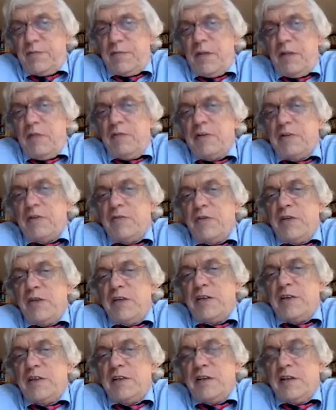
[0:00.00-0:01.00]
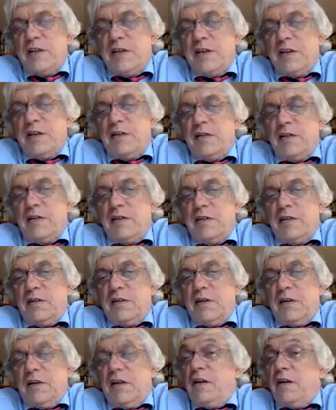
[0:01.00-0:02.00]
which means that
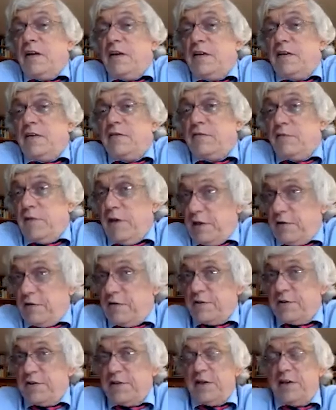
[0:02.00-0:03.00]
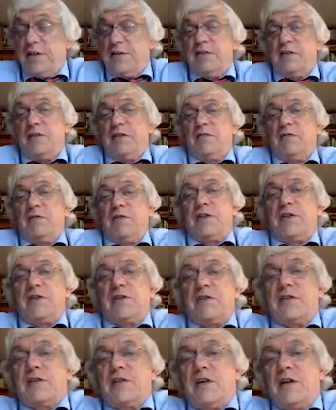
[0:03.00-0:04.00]
a trade concession
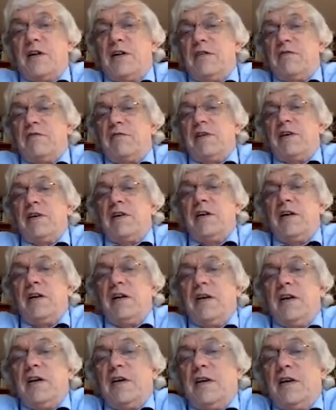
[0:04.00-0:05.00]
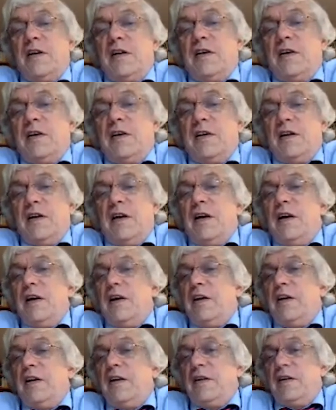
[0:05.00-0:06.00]
which country
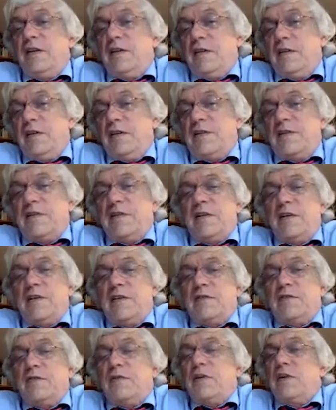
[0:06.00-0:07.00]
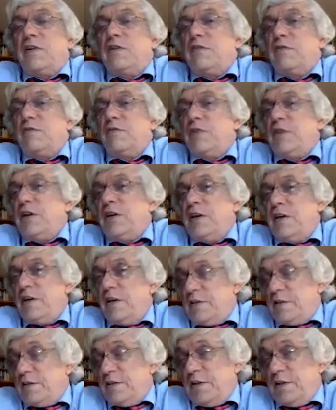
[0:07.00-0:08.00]
A extends to country B
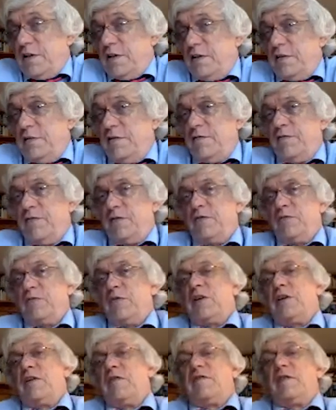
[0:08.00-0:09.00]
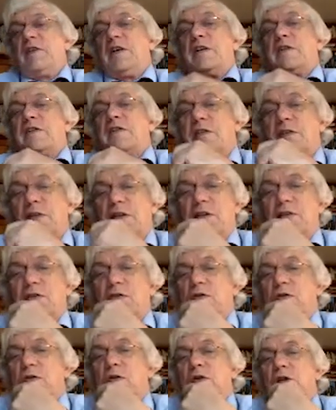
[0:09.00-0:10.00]
has then to be given actually
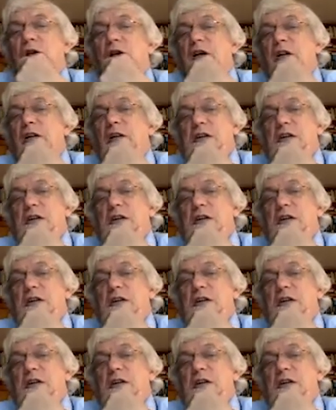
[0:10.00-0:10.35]
to all other